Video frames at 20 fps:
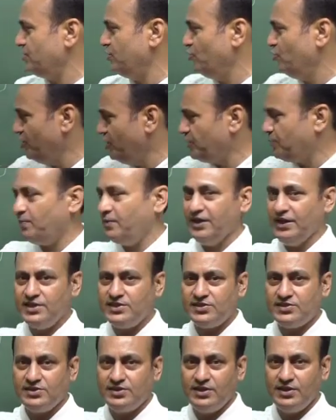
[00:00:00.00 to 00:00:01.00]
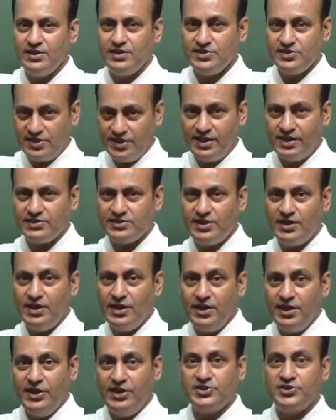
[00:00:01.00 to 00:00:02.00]
Unit place 6
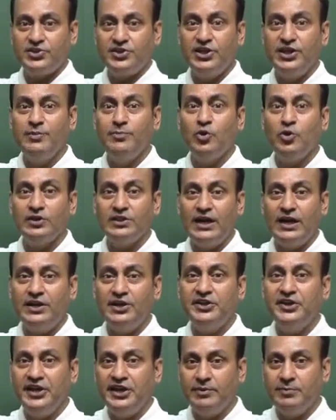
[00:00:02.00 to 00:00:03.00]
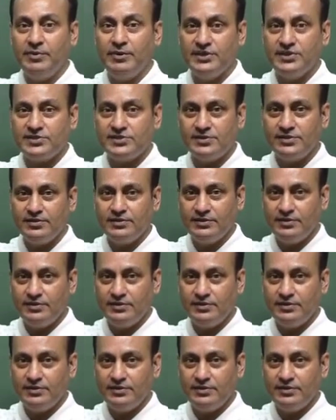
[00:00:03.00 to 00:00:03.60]
is 3 more than 10 place.